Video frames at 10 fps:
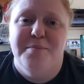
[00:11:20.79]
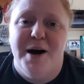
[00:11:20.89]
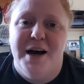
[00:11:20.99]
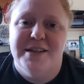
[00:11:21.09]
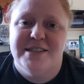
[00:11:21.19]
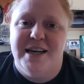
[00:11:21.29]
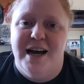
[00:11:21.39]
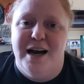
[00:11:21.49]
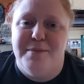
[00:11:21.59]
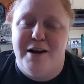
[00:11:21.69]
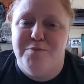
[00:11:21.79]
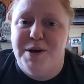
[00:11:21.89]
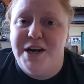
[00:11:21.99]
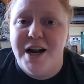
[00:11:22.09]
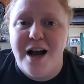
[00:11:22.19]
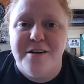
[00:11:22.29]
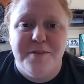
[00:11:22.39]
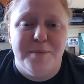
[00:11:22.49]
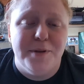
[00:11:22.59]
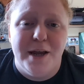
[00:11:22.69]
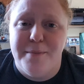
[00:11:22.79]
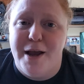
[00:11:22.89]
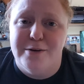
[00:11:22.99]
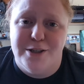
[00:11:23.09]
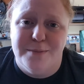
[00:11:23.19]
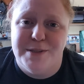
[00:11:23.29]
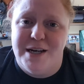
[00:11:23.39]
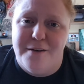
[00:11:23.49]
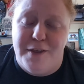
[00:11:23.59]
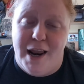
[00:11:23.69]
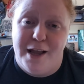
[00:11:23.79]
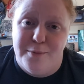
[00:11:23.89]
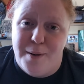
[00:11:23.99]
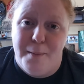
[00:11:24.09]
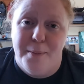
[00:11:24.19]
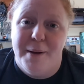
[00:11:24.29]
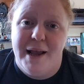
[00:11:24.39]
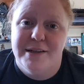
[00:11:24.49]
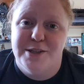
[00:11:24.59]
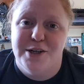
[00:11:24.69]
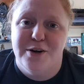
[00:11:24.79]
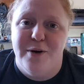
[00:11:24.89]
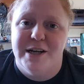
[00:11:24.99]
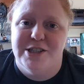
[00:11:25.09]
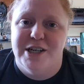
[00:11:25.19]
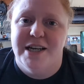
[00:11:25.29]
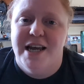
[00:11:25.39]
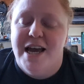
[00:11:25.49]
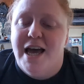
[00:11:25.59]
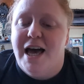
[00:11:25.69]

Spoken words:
But I've been enough and planned my own trips enough that I could probably answer your question.